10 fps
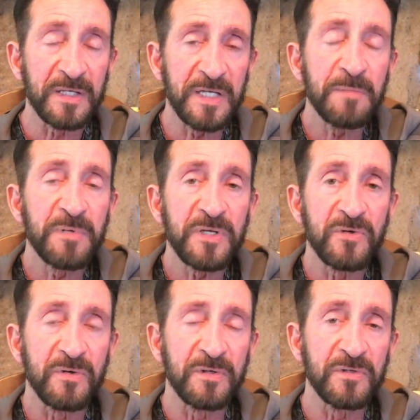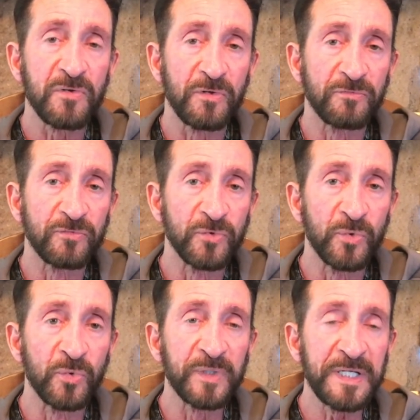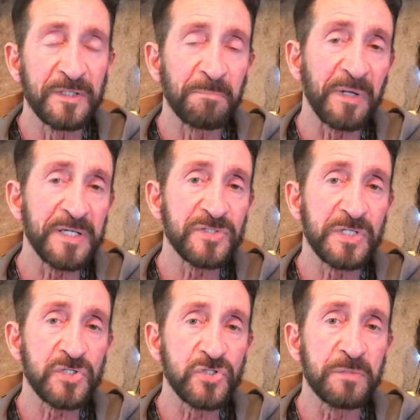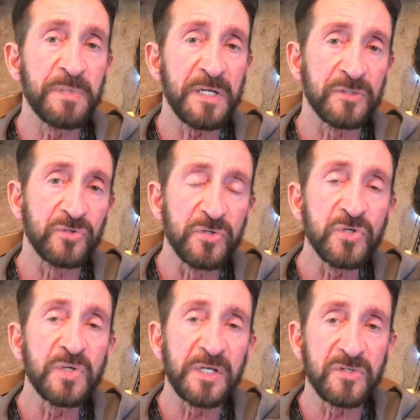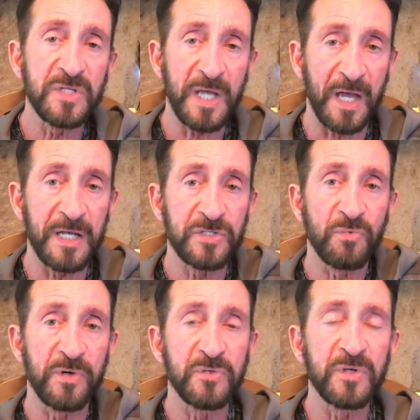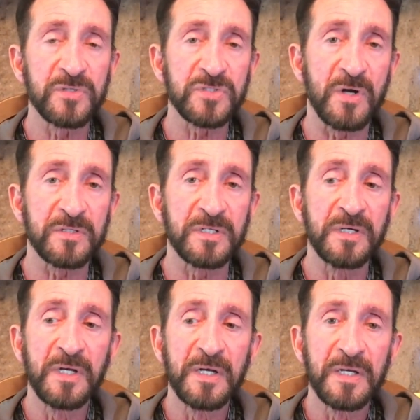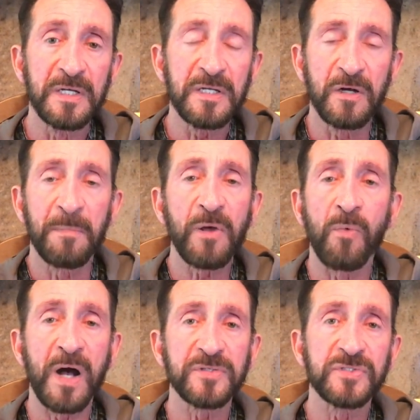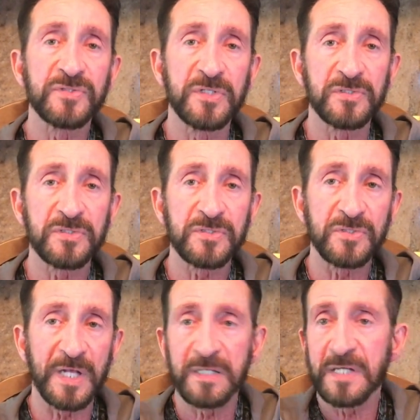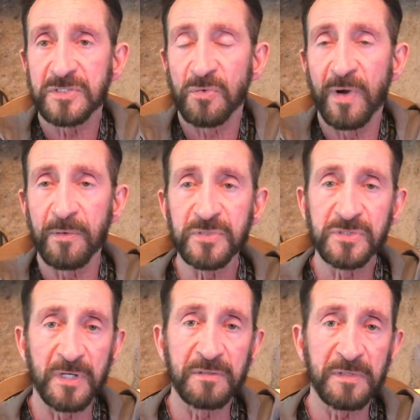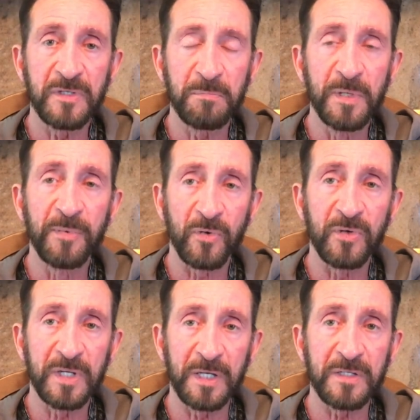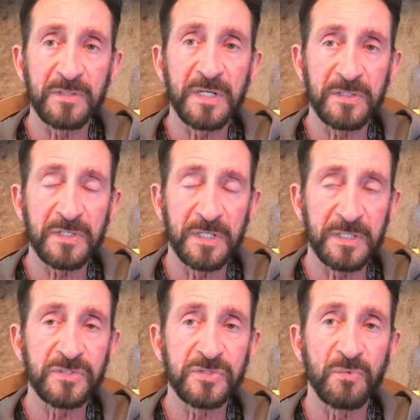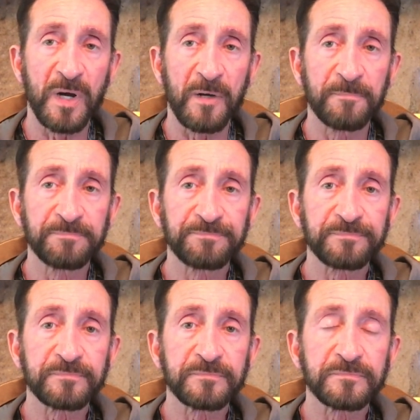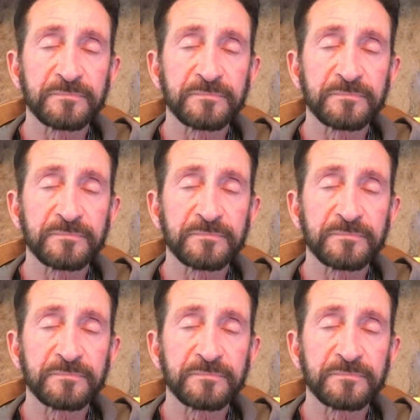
keeping your, your rule in the place that it should be until you get to the age where you can start to, you know, make wise decisions. So that, that's the way it was done in the biblical king, uh, kings as well. Okay.